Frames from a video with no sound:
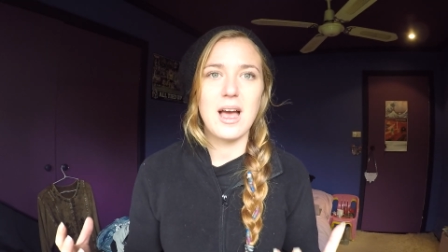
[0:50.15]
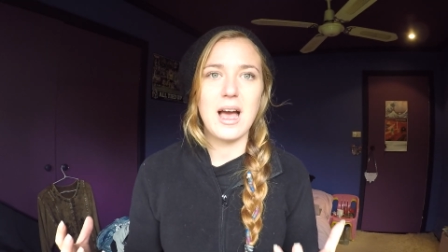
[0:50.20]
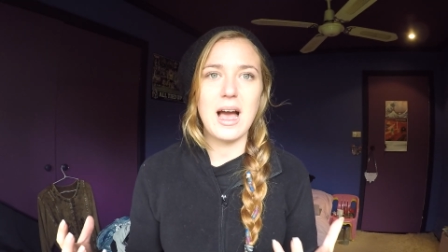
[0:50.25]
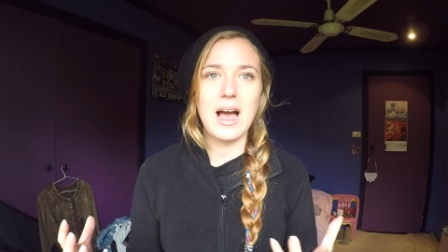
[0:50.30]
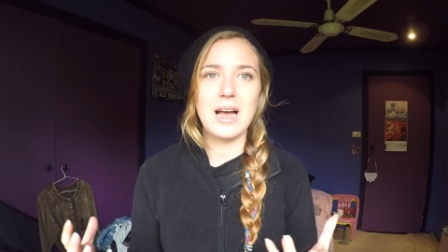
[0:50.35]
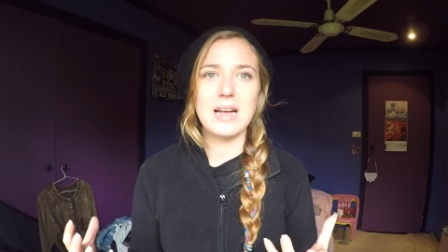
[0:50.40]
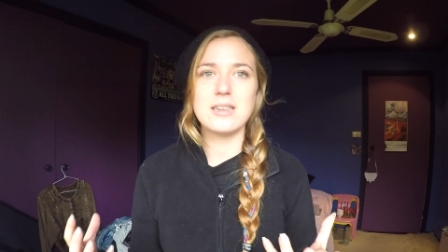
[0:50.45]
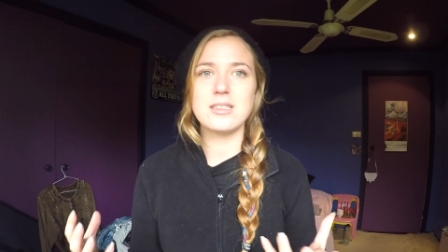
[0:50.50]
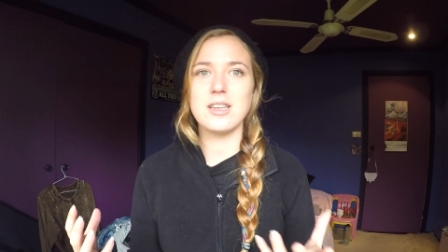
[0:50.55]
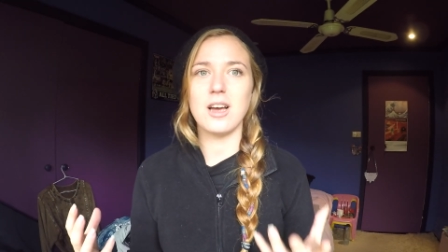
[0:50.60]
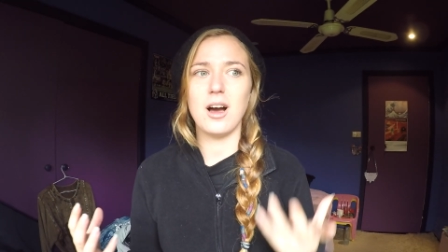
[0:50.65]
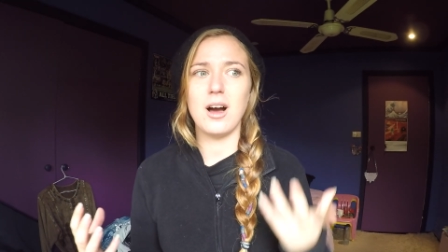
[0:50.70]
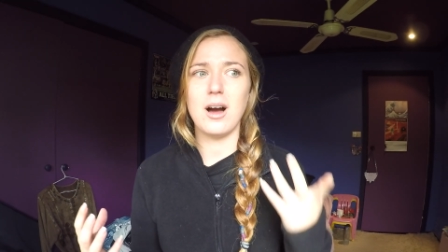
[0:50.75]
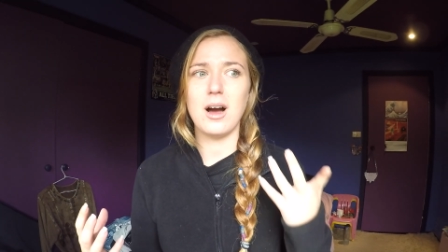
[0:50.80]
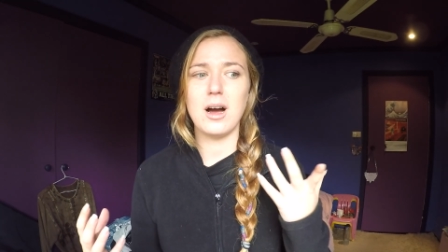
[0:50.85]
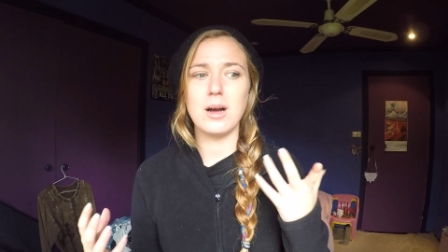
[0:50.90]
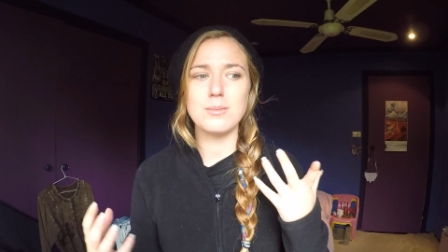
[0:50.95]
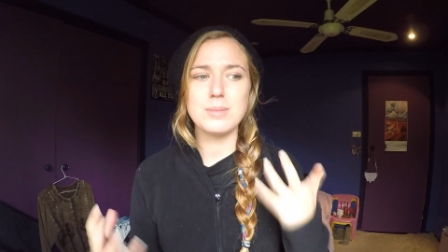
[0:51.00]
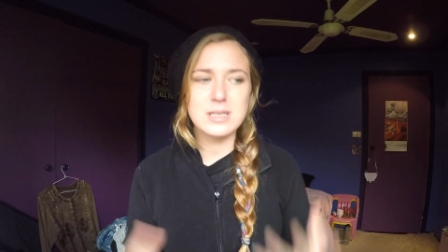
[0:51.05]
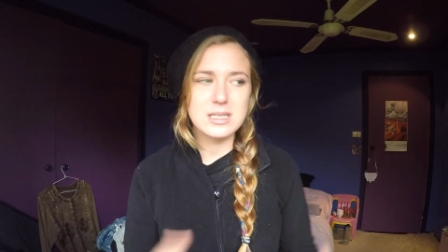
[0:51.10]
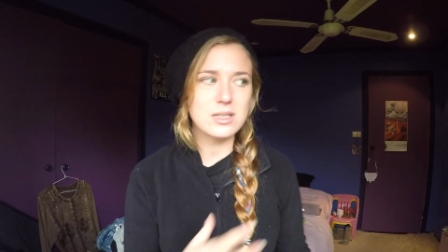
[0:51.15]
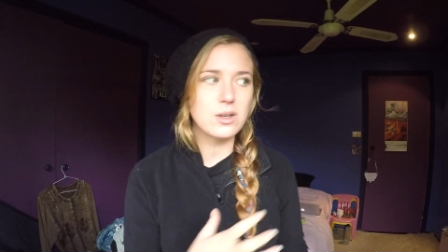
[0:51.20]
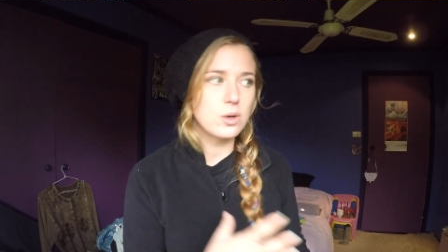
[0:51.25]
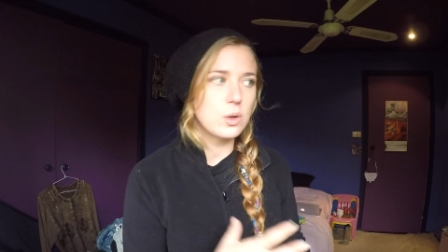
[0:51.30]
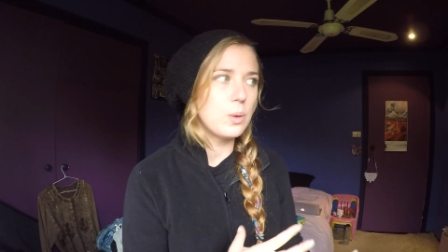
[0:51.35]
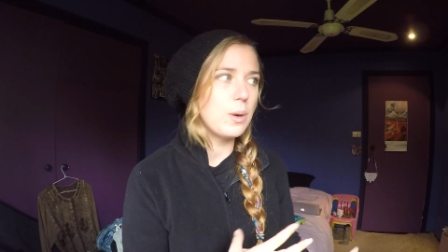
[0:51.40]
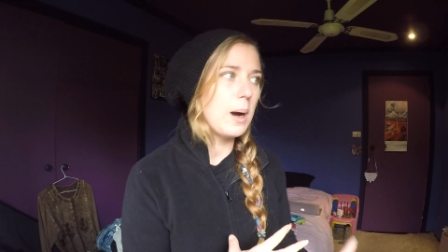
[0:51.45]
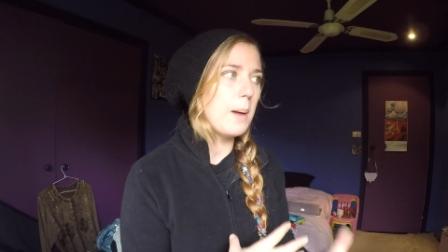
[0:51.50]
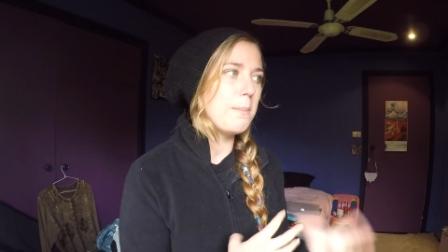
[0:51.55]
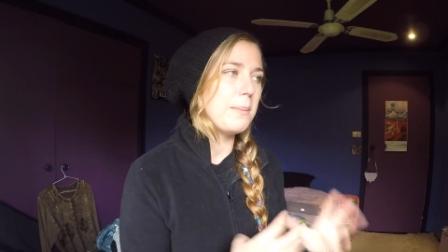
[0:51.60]
And I'm still
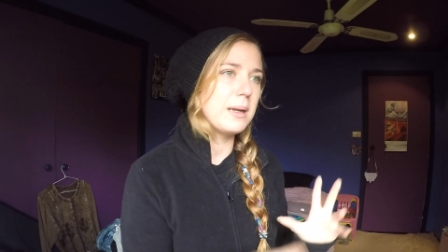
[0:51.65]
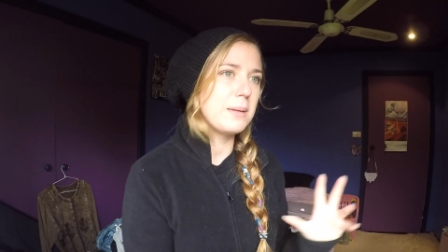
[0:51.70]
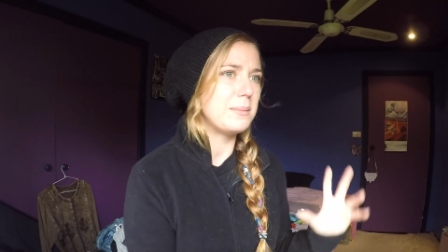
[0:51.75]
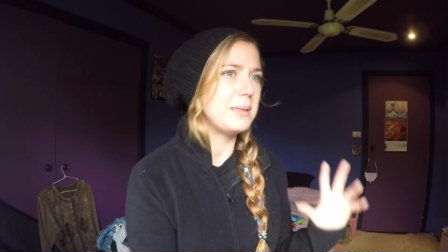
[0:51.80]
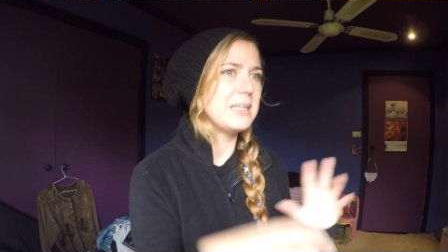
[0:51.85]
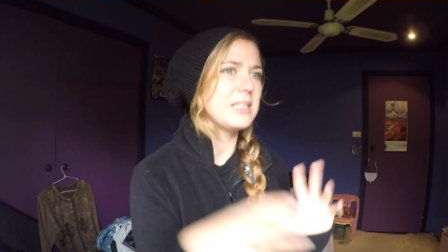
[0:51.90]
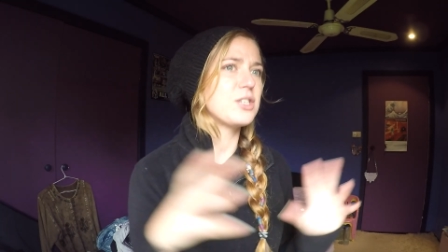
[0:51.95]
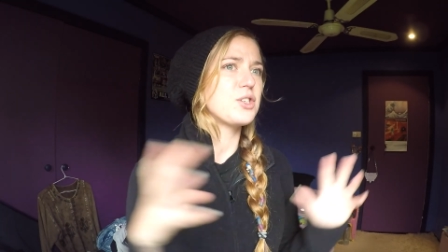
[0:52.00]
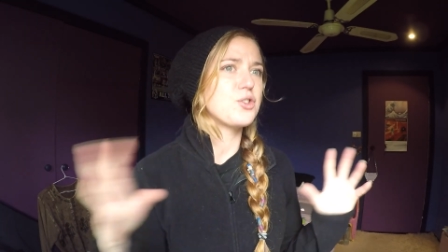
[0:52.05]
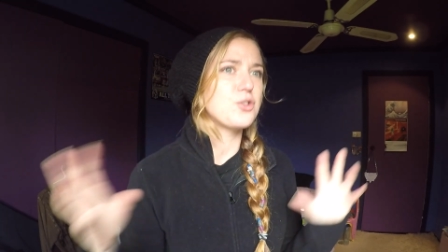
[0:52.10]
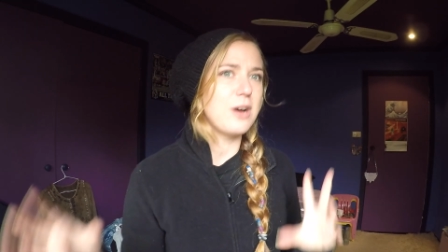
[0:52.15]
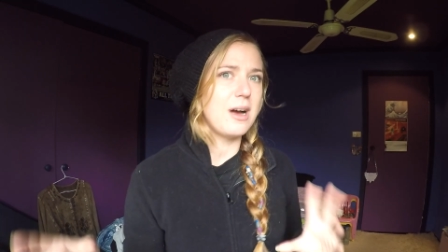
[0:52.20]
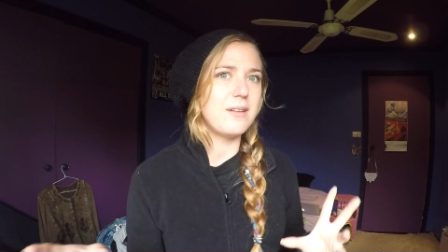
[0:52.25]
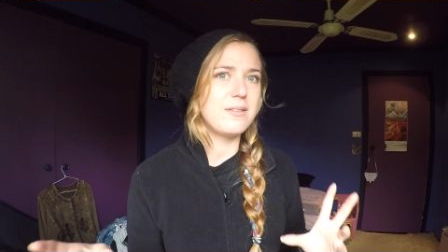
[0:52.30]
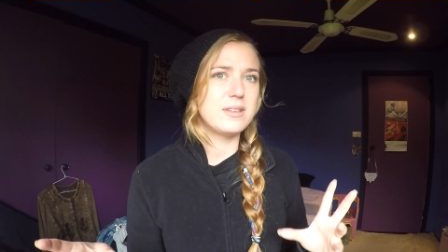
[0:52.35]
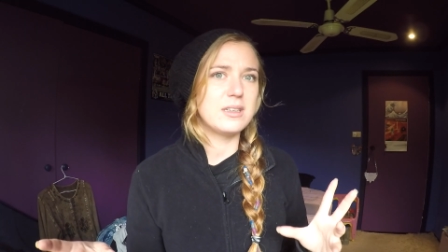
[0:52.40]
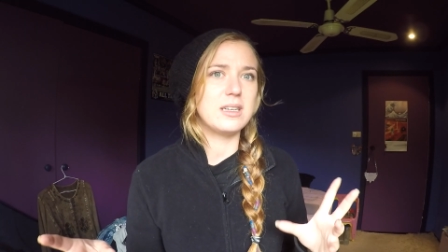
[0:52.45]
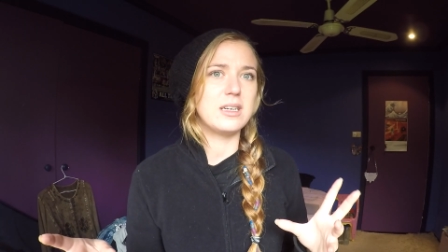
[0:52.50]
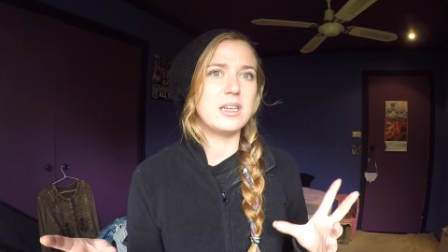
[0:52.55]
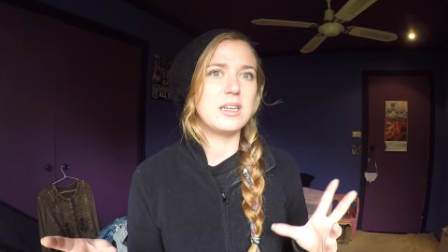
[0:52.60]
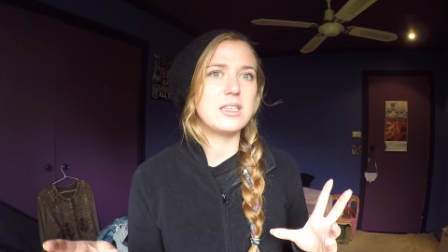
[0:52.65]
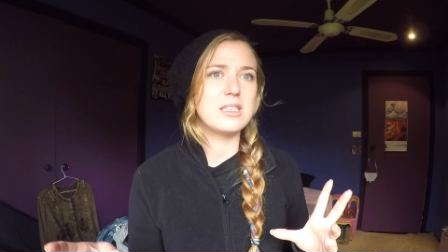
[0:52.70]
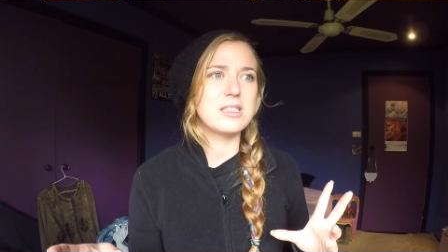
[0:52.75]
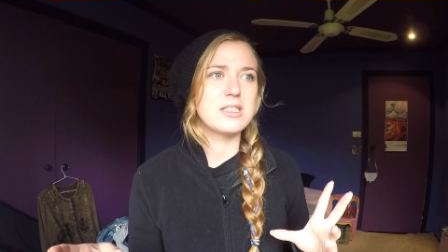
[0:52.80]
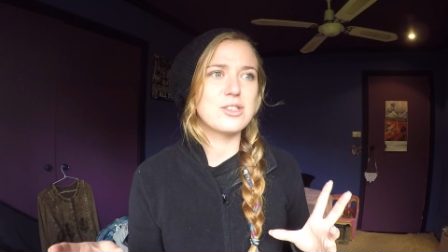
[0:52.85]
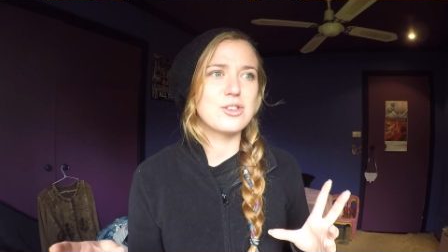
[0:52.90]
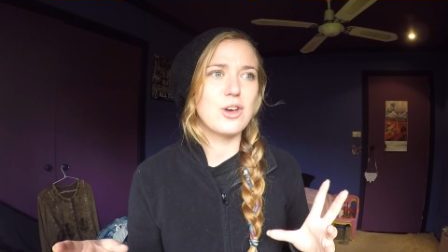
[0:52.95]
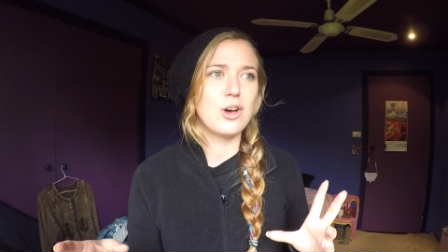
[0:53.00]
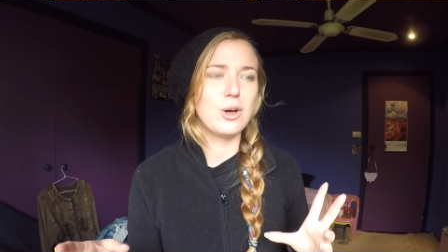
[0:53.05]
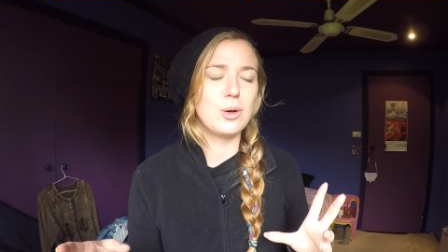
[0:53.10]
quite a minimalist traveller,
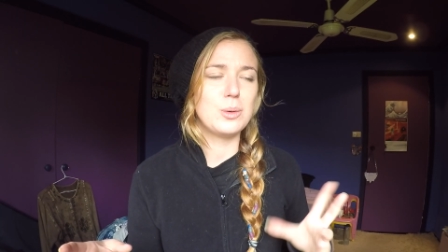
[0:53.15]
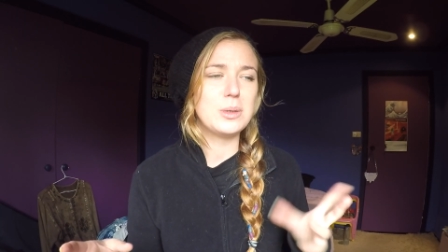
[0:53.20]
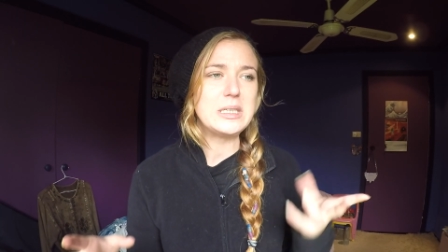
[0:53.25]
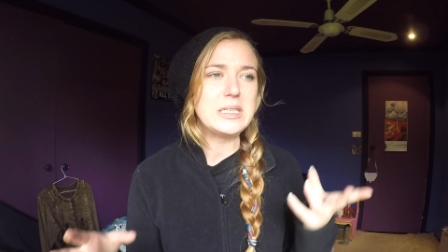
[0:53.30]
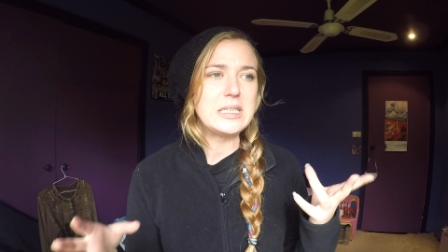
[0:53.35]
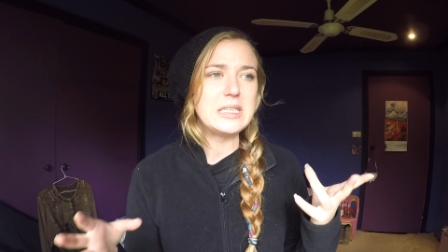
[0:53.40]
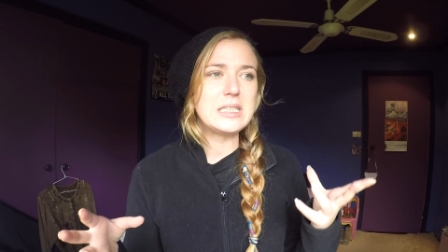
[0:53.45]
so